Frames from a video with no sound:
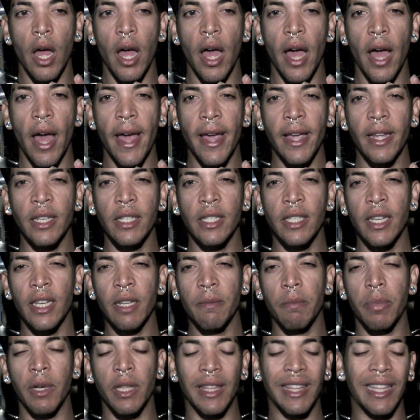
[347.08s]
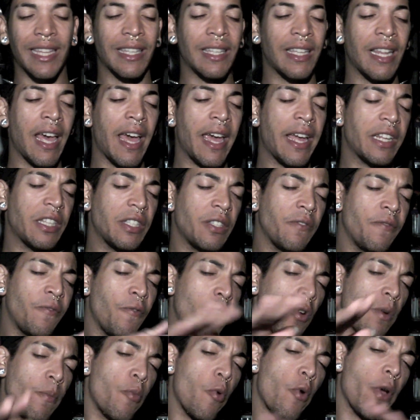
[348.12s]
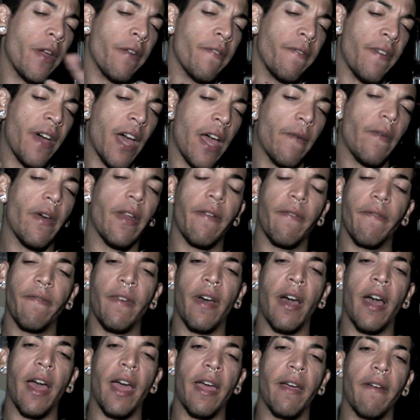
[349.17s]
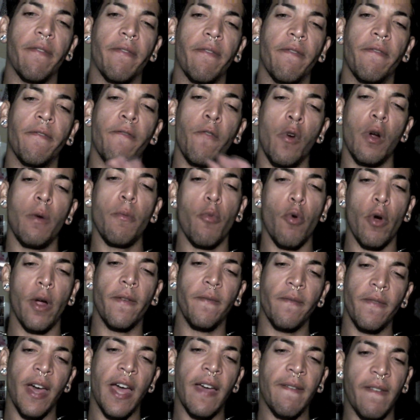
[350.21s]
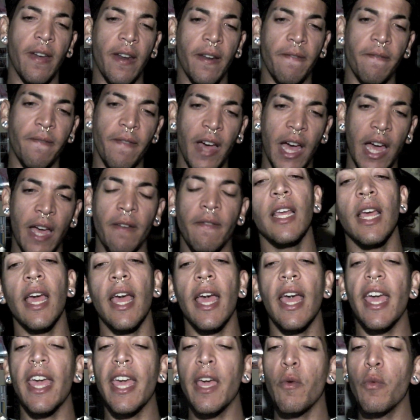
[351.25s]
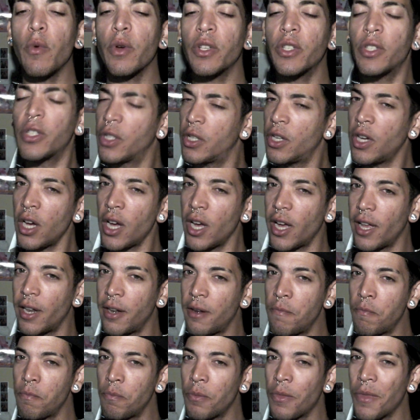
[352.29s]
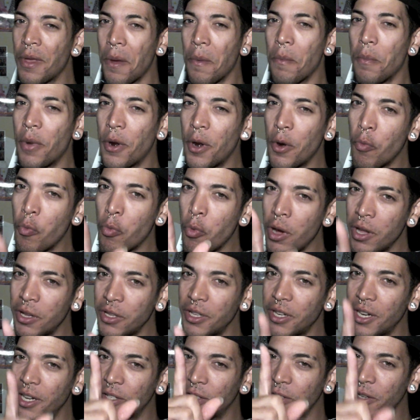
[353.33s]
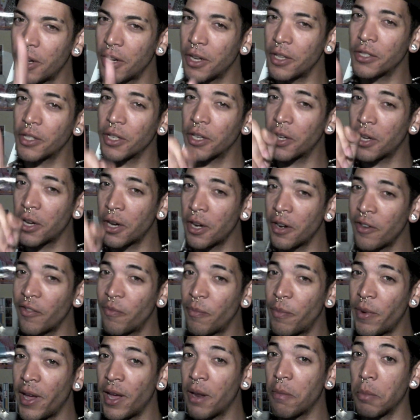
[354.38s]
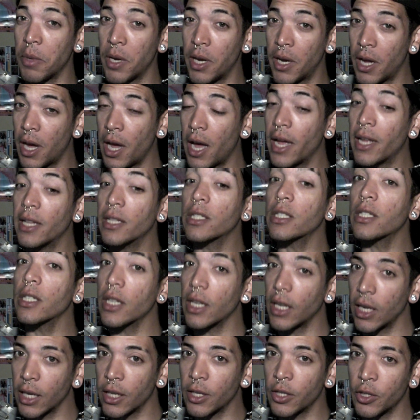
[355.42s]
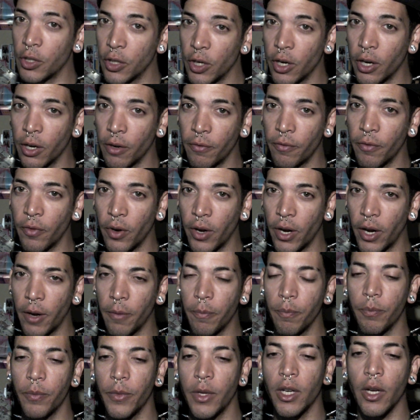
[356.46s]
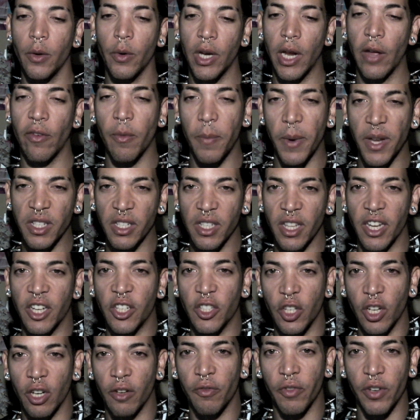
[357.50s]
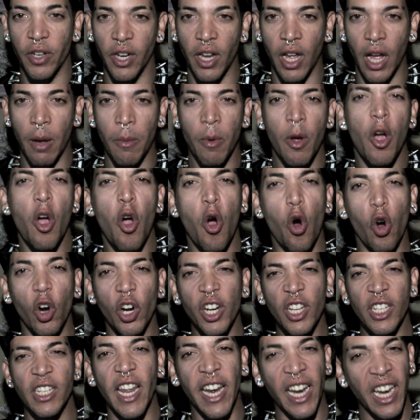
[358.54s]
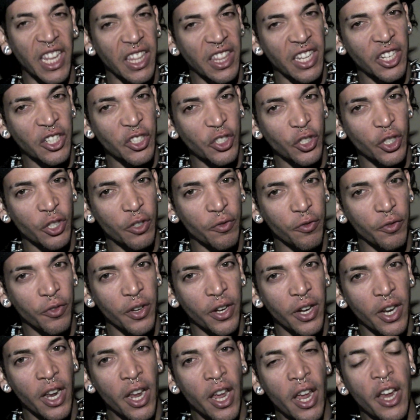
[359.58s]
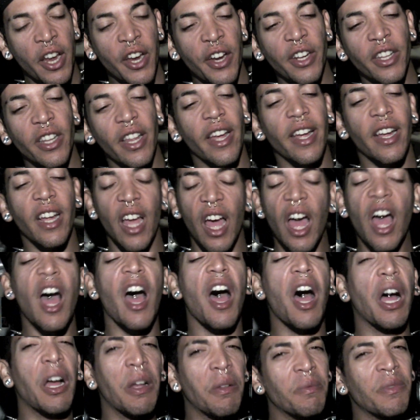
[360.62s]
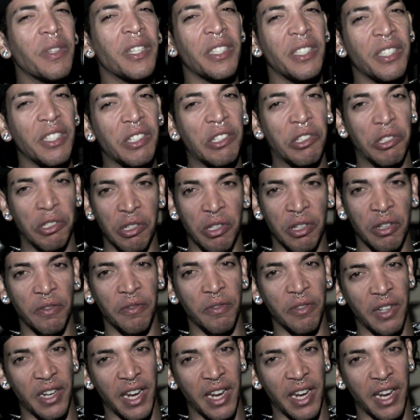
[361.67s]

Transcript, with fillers: I did, but the lights, 4.5 out of 5. 4.5 out of 5. It was good, but it wasn't as good as it could have been because it's sugar-free. You know, when you have a piece of like sugar-free gum, or just anything sugar-free, you're like, ah, this is sugar-free,